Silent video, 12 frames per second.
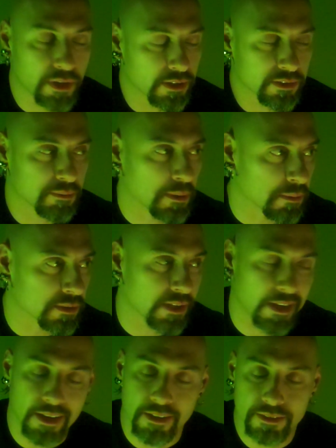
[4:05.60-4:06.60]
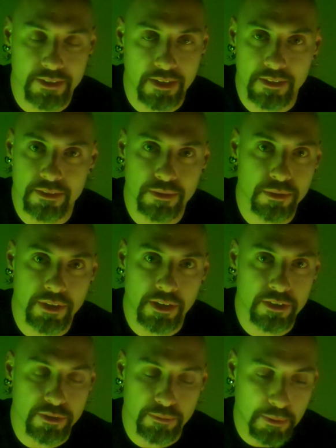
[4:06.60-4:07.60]
cares if people say Hail Satan? Who
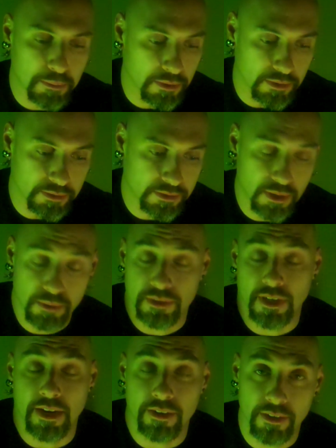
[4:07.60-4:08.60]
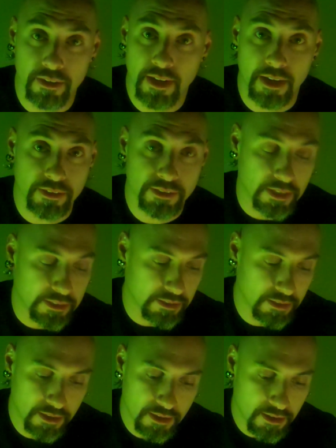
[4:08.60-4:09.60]
cares if people don't say Hail
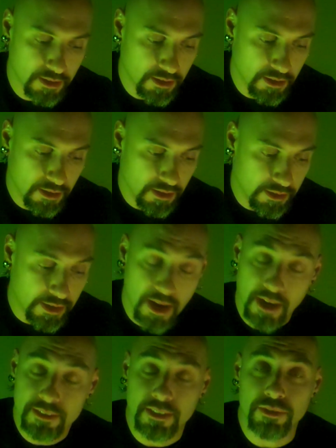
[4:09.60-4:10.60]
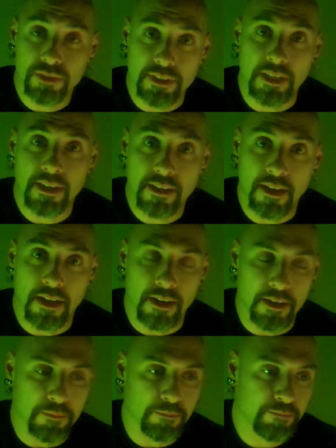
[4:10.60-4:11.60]
Satan? Yeah, it's interesting,
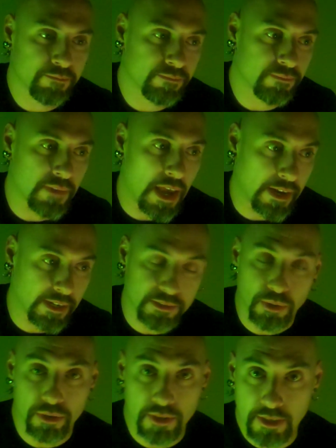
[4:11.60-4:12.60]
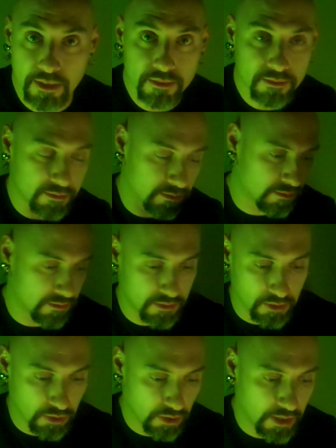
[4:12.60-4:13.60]
anecdotally,
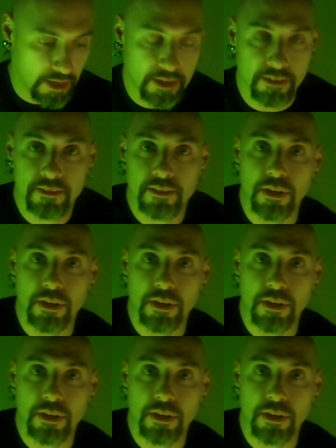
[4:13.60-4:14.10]
to look at,